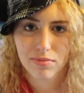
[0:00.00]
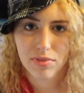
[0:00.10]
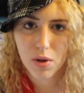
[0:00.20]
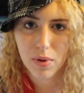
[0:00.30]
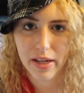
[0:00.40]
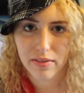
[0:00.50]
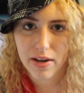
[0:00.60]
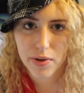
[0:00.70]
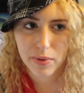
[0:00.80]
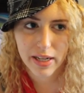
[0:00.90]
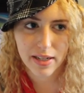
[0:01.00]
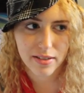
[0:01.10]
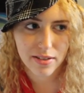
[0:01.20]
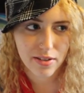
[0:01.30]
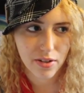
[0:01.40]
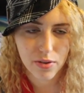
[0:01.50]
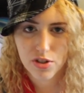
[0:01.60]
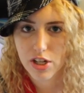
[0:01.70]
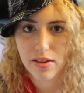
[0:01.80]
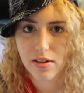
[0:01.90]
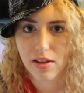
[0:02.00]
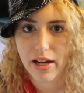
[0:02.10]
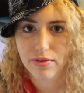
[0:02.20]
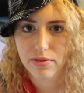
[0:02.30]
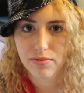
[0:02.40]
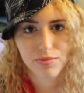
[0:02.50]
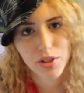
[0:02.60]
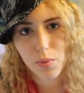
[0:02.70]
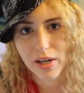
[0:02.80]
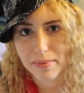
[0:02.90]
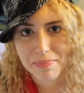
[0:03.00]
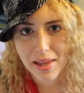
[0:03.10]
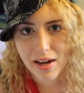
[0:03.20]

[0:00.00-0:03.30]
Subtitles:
So what? Everyone has, you know, shit in their life. So what?